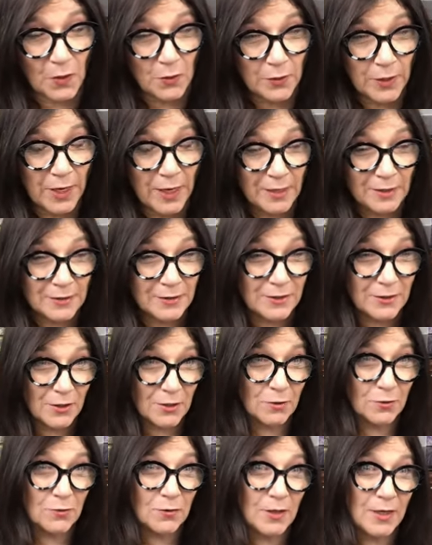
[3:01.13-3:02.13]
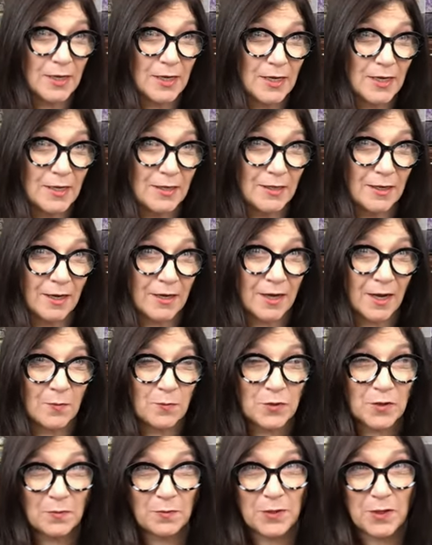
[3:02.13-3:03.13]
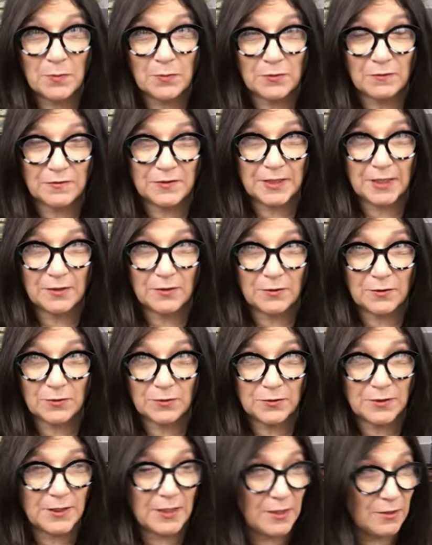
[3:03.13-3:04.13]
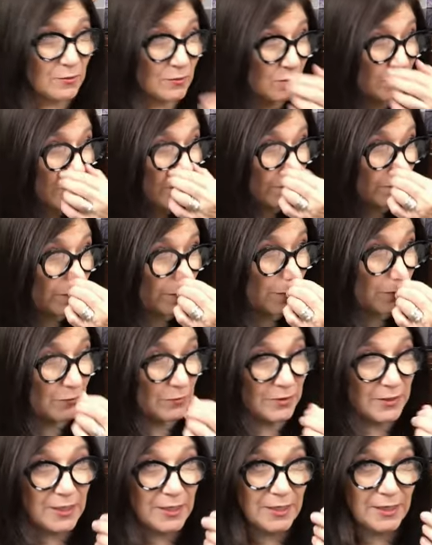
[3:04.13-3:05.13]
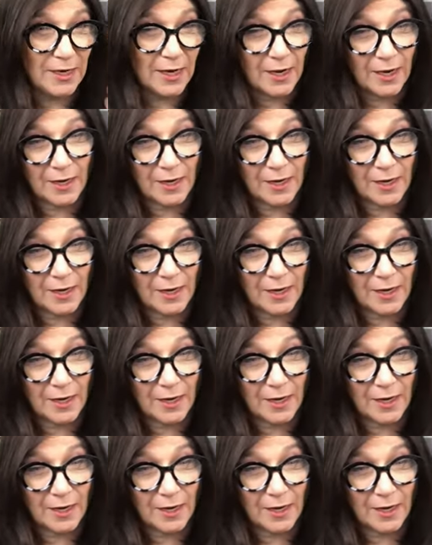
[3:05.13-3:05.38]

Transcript: Okay, so a couple of people have said 13 or 12 to 13.